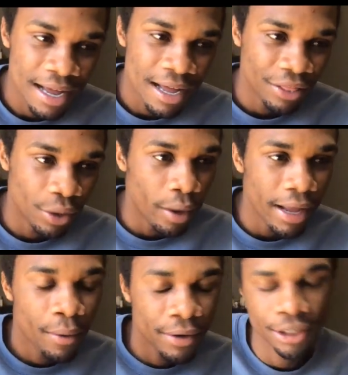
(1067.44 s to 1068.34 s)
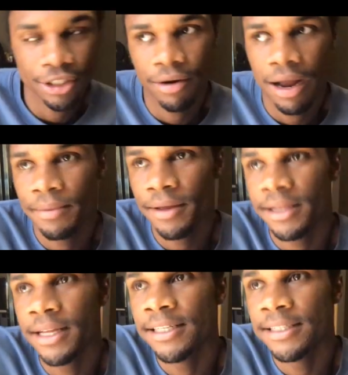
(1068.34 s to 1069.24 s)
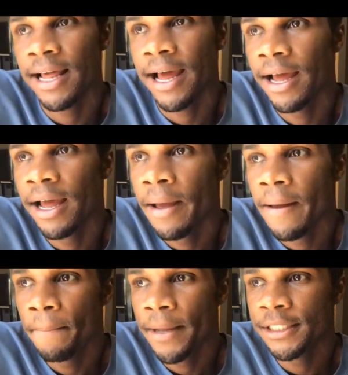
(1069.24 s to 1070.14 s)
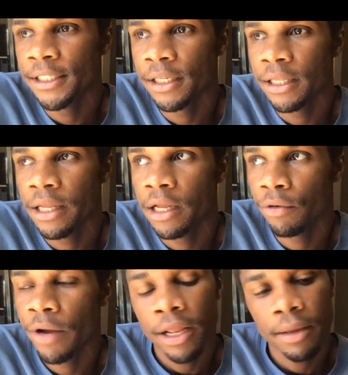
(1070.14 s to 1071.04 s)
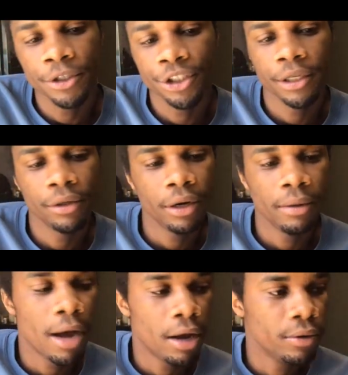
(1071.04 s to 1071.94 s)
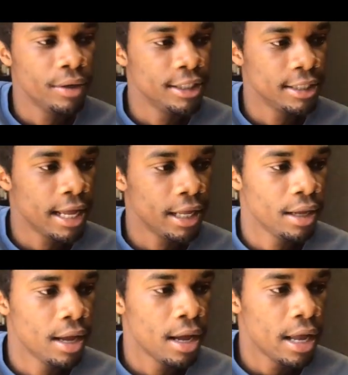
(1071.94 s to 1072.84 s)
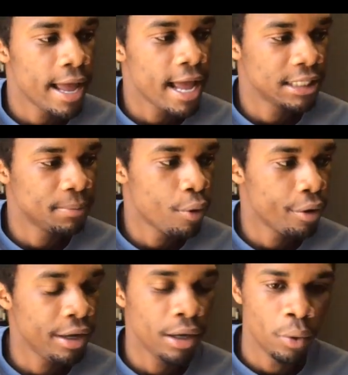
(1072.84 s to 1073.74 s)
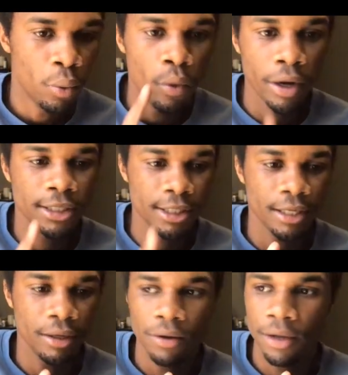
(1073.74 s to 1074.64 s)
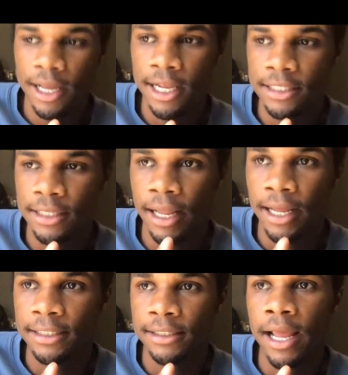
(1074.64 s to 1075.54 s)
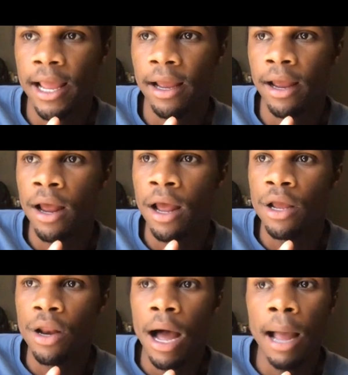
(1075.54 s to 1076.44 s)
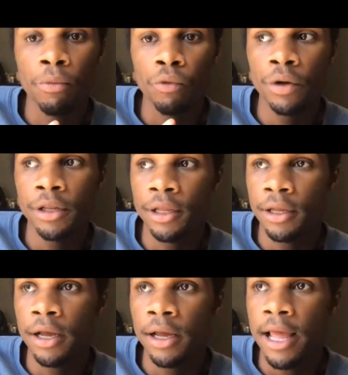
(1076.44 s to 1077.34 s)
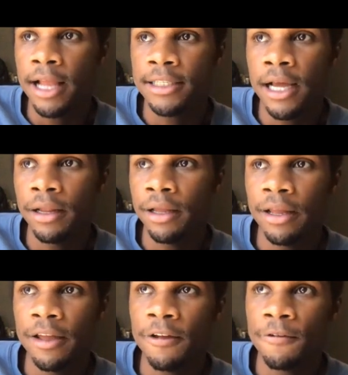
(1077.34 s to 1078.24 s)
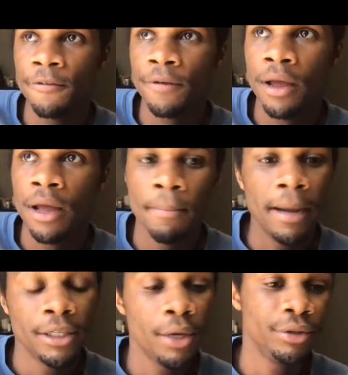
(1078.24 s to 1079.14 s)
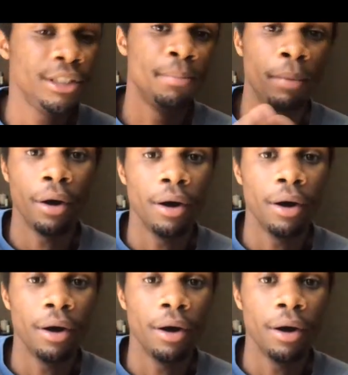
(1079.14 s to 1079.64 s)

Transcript: The way I would describe it is that basically creating a machine learning model is like exporting one skill. It's like saying, I'm really good at telling if my toast is burnt.